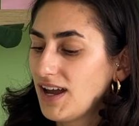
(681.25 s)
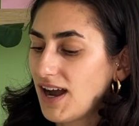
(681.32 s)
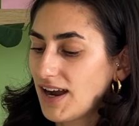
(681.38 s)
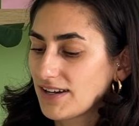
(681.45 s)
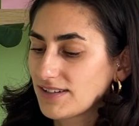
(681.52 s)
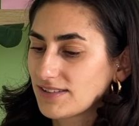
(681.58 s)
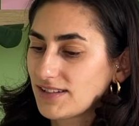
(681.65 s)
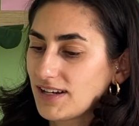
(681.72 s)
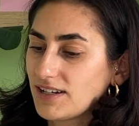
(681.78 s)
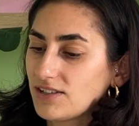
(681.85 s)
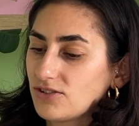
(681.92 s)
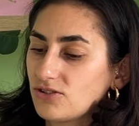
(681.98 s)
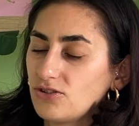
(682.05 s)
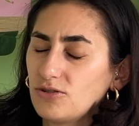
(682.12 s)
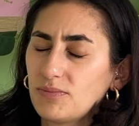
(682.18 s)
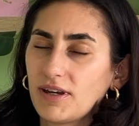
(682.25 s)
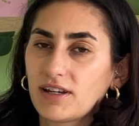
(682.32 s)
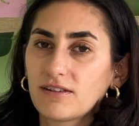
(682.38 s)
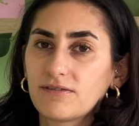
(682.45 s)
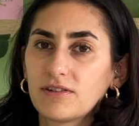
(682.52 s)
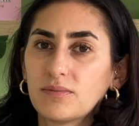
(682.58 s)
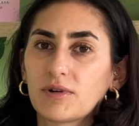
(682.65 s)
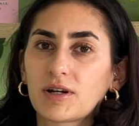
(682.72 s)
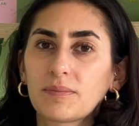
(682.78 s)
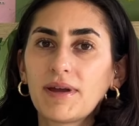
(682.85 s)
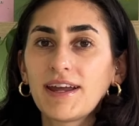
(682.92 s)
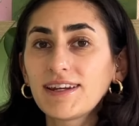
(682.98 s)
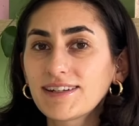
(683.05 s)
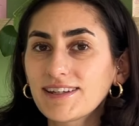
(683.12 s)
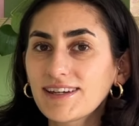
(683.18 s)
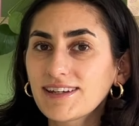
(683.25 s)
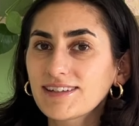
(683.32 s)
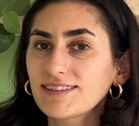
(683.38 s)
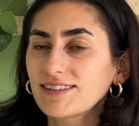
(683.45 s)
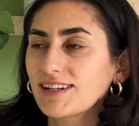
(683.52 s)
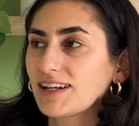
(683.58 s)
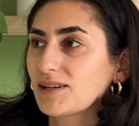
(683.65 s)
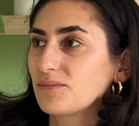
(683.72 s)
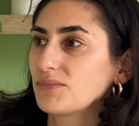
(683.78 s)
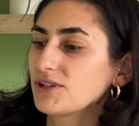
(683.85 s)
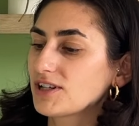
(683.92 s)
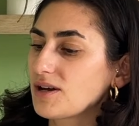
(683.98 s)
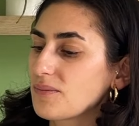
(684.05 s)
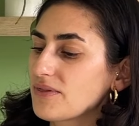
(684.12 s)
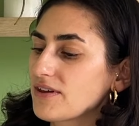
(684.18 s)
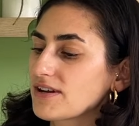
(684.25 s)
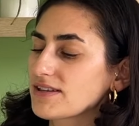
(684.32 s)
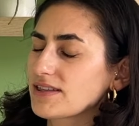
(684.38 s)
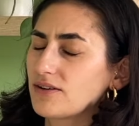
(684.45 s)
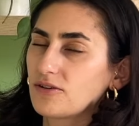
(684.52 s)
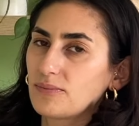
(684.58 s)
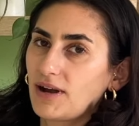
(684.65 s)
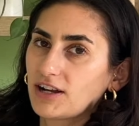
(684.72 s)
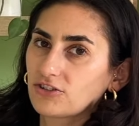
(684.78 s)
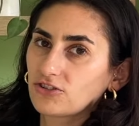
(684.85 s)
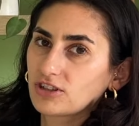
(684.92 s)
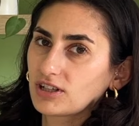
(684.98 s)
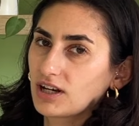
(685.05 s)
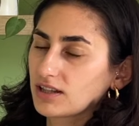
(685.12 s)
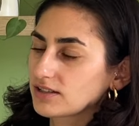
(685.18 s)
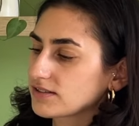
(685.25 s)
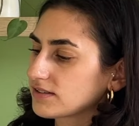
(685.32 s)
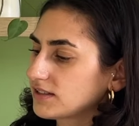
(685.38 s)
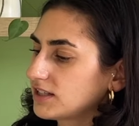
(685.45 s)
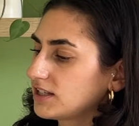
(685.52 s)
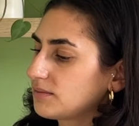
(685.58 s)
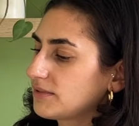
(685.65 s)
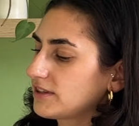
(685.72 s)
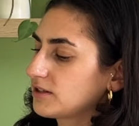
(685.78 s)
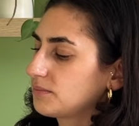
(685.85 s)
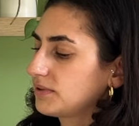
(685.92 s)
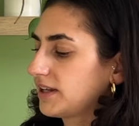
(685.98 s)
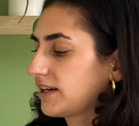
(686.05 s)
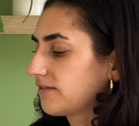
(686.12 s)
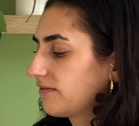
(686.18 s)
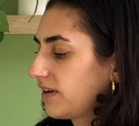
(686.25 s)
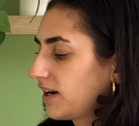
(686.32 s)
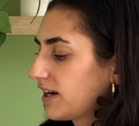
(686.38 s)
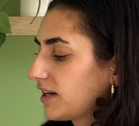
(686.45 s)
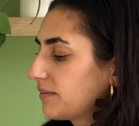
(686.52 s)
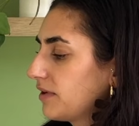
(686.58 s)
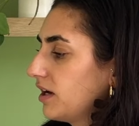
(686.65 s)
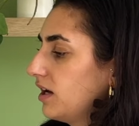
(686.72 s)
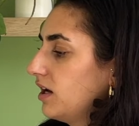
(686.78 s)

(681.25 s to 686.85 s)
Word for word: I decided to make a few more paintings that I can put up there that will match the color scheme and the plant vibe.